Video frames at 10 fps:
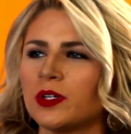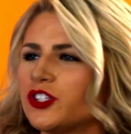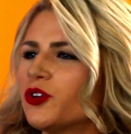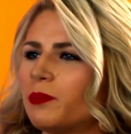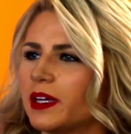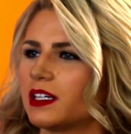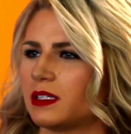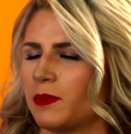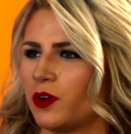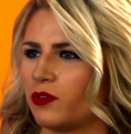What's your
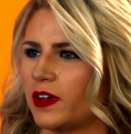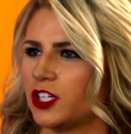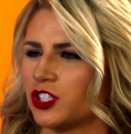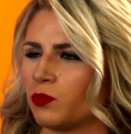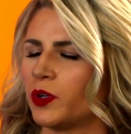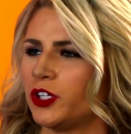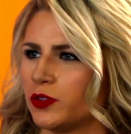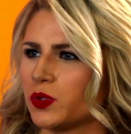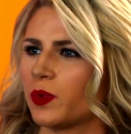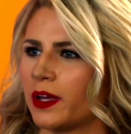biggest motivation when
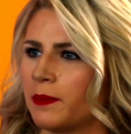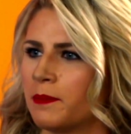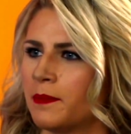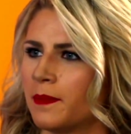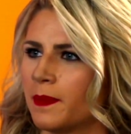you swim?